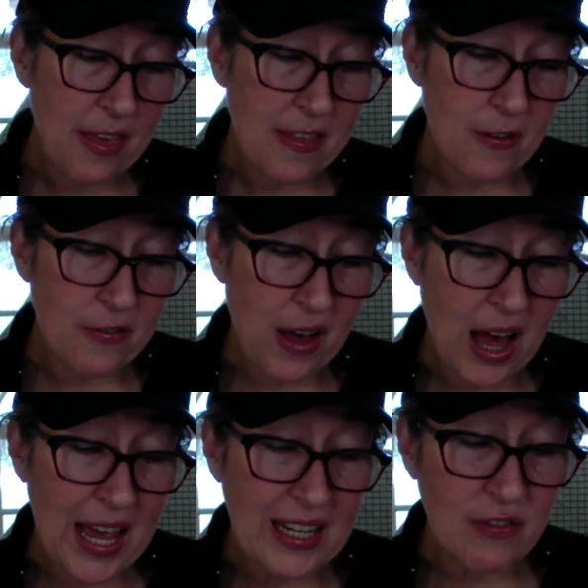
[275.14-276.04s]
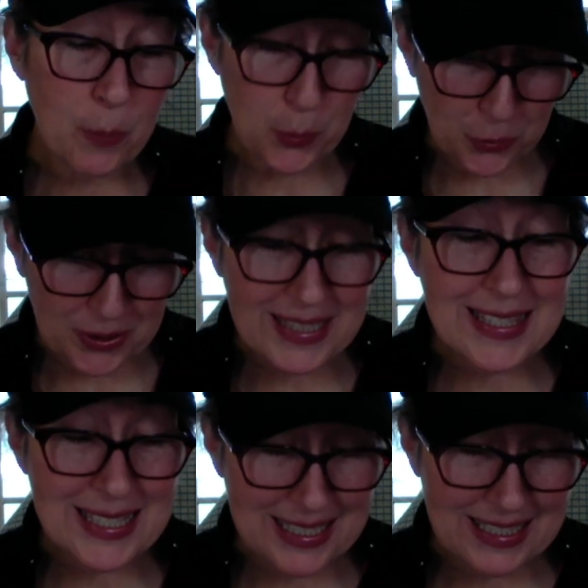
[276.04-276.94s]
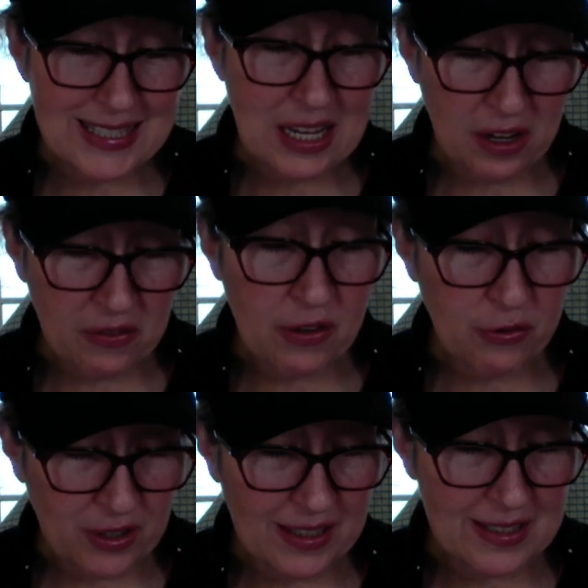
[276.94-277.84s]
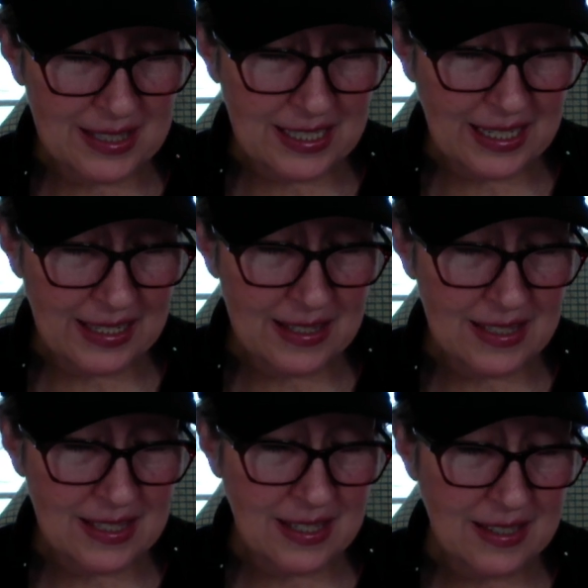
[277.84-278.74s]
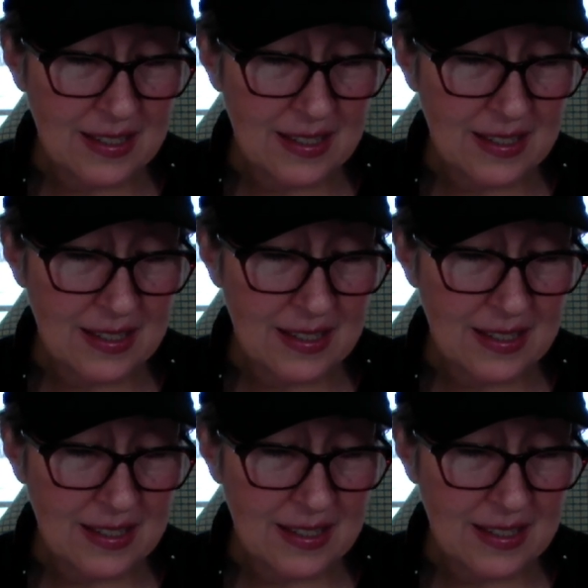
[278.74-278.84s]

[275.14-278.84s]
The five princes of the Philistines,